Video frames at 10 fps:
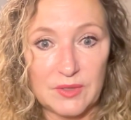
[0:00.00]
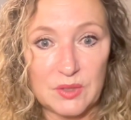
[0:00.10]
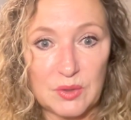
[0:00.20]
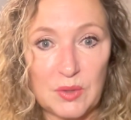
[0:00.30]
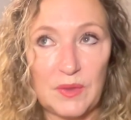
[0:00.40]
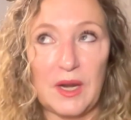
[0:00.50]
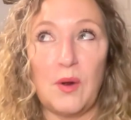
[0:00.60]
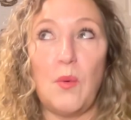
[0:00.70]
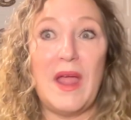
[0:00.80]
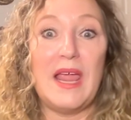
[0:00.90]
of the truth and
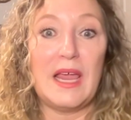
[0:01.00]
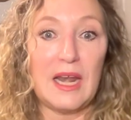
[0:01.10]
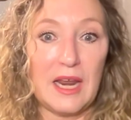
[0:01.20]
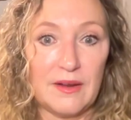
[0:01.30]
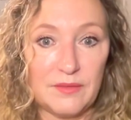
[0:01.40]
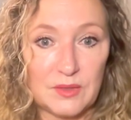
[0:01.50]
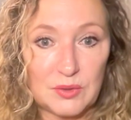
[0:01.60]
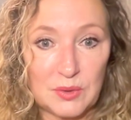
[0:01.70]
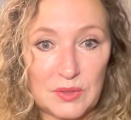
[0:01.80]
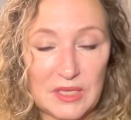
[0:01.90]
awakening of the
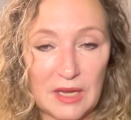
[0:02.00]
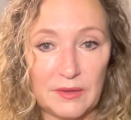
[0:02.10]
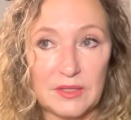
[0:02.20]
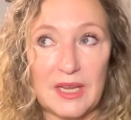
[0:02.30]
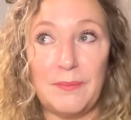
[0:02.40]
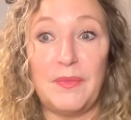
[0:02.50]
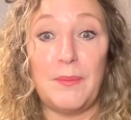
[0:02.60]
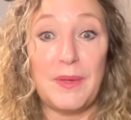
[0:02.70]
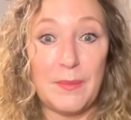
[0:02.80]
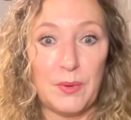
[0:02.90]
truth tellers and the
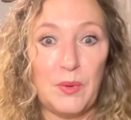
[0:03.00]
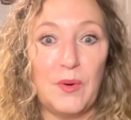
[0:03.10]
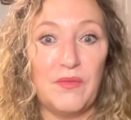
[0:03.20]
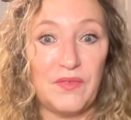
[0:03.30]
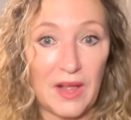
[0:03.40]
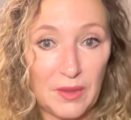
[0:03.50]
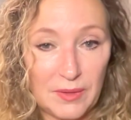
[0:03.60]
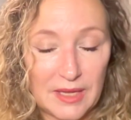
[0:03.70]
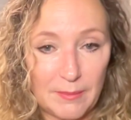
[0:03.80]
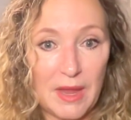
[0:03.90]
people who are
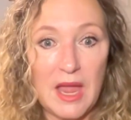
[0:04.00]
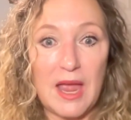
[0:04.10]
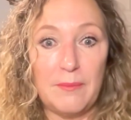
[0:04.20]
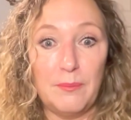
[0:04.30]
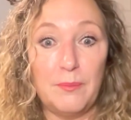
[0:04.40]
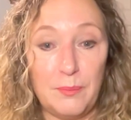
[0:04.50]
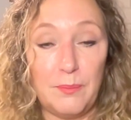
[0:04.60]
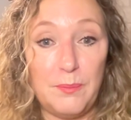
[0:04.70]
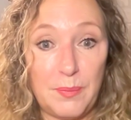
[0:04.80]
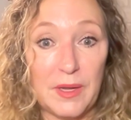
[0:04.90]
following them and
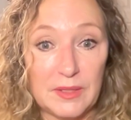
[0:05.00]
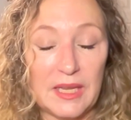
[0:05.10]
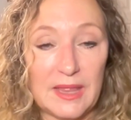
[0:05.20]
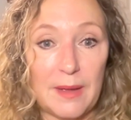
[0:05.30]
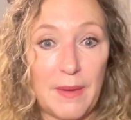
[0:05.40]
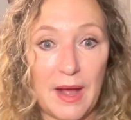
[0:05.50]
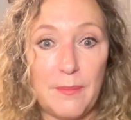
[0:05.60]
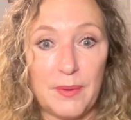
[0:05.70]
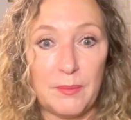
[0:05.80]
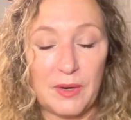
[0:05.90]
building them
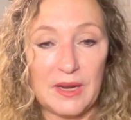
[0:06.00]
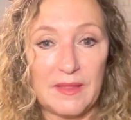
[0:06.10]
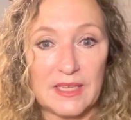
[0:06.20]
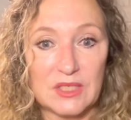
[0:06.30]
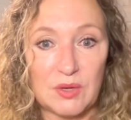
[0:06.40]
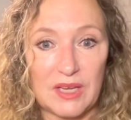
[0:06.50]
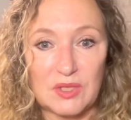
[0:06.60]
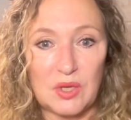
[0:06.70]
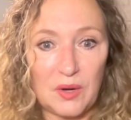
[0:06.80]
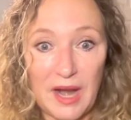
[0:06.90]
up and bringing that strength.
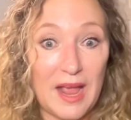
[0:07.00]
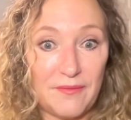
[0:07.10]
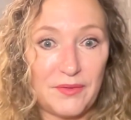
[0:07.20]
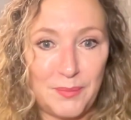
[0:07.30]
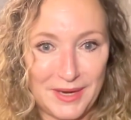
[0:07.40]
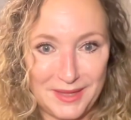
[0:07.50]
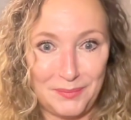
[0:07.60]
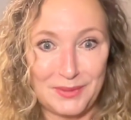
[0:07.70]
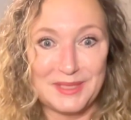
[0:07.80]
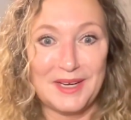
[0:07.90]
So you don't have to be the
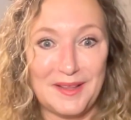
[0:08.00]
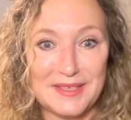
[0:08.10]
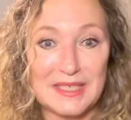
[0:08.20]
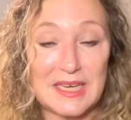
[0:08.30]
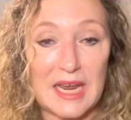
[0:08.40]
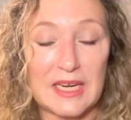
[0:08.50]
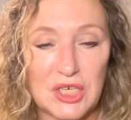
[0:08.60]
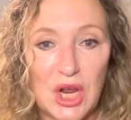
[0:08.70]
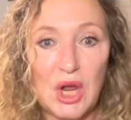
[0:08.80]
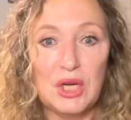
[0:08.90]
person on the stage
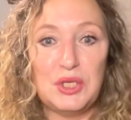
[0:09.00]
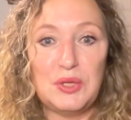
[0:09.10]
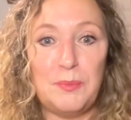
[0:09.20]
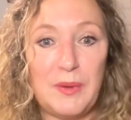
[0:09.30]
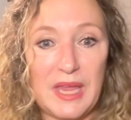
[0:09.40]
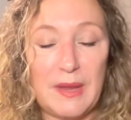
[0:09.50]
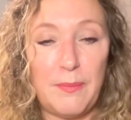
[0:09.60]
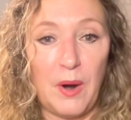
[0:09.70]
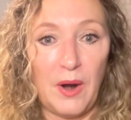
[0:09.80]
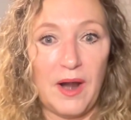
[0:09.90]
to be
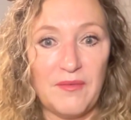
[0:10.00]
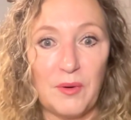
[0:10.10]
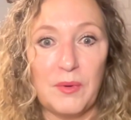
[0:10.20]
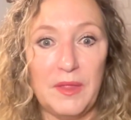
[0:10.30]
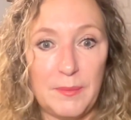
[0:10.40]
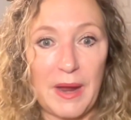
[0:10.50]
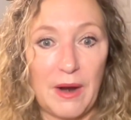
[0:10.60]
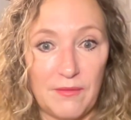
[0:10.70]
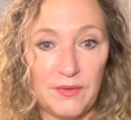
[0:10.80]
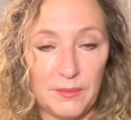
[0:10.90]
part of a really
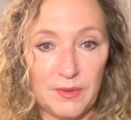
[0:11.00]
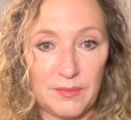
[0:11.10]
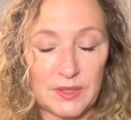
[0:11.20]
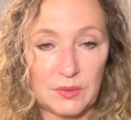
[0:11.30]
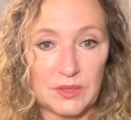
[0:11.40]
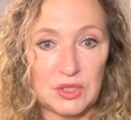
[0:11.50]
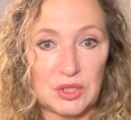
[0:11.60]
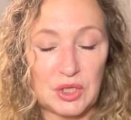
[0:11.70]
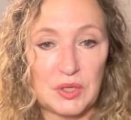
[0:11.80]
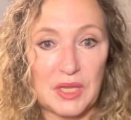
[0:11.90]
powerful movement towards
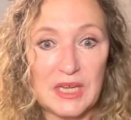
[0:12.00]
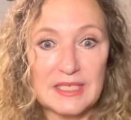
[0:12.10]
truth.